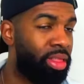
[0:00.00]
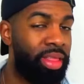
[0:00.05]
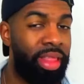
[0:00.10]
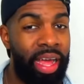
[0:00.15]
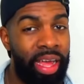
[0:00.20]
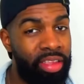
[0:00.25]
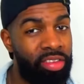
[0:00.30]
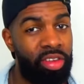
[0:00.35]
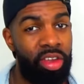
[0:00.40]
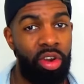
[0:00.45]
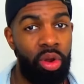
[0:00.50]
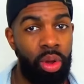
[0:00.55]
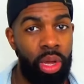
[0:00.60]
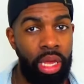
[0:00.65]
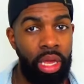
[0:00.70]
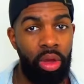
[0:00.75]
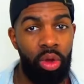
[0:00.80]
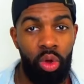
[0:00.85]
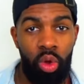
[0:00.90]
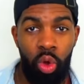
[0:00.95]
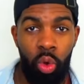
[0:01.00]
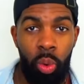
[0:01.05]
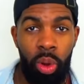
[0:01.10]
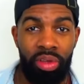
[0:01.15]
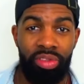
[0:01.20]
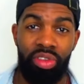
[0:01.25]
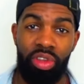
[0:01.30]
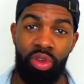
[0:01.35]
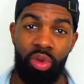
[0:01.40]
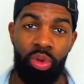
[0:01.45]
That's annoying. Who
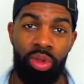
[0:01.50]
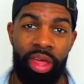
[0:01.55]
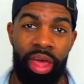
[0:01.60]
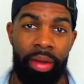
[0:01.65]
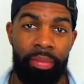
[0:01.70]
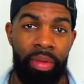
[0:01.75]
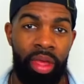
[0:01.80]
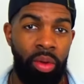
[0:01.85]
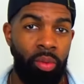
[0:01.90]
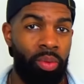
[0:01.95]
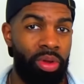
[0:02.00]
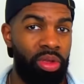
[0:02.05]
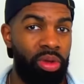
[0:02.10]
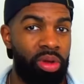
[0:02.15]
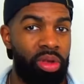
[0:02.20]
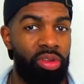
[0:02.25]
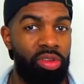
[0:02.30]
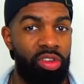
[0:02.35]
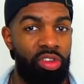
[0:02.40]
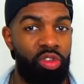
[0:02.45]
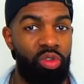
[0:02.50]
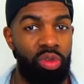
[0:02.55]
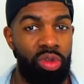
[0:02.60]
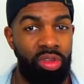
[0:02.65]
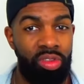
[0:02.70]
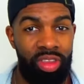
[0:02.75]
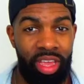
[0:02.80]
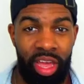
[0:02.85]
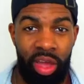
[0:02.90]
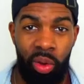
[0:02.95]
wants to do that? When you can just
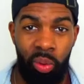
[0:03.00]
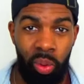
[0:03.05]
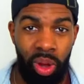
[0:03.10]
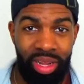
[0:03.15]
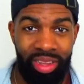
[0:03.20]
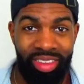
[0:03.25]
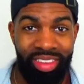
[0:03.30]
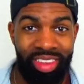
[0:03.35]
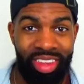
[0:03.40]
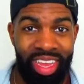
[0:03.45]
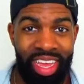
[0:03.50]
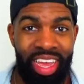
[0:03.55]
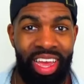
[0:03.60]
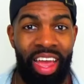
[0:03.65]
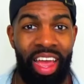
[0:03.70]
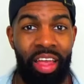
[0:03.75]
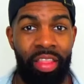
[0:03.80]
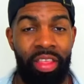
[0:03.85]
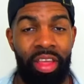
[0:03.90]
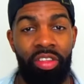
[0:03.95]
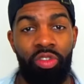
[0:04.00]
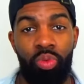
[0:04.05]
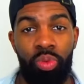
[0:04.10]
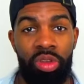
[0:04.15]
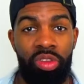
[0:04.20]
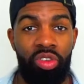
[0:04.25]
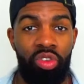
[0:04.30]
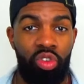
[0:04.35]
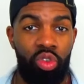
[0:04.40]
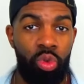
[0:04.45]
say it once and then
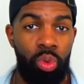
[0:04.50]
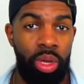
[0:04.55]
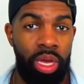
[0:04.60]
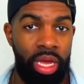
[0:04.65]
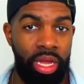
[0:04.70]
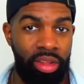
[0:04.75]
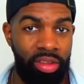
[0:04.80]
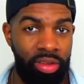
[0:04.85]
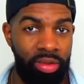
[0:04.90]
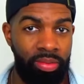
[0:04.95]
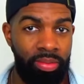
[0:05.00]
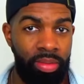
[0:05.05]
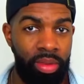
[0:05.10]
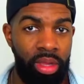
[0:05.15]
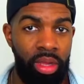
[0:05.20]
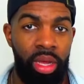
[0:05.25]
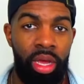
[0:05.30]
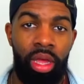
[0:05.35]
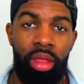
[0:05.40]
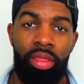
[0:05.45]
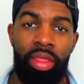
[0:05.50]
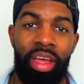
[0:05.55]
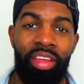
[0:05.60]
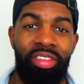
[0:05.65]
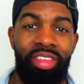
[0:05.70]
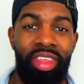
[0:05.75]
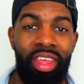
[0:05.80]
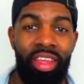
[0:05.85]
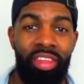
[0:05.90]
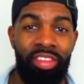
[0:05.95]
switch to it. That's
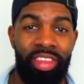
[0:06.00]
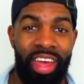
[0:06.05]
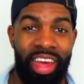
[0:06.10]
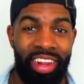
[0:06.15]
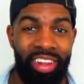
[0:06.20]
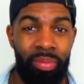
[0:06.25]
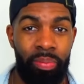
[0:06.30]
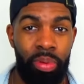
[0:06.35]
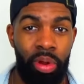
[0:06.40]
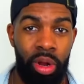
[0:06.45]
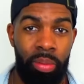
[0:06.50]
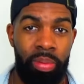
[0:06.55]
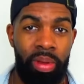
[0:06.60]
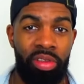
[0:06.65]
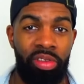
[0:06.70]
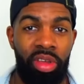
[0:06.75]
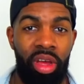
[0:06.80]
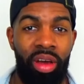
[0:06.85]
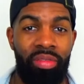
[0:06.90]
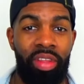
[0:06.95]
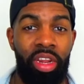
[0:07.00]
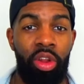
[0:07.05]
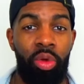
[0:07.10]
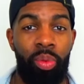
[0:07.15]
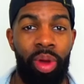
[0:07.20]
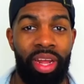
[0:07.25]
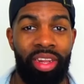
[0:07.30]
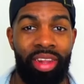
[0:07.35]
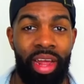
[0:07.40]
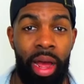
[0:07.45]
the exact purpose of the
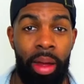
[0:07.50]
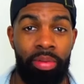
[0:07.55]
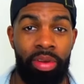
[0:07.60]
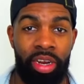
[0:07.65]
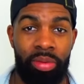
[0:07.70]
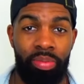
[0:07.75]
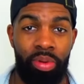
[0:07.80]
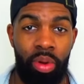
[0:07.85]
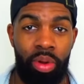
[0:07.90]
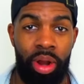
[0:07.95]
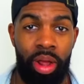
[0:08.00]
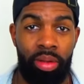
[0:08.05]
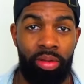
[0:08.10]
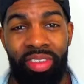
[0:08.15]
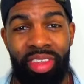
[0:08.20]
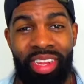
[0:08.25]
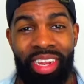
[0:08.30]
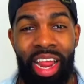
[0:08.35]
direct object pronouns.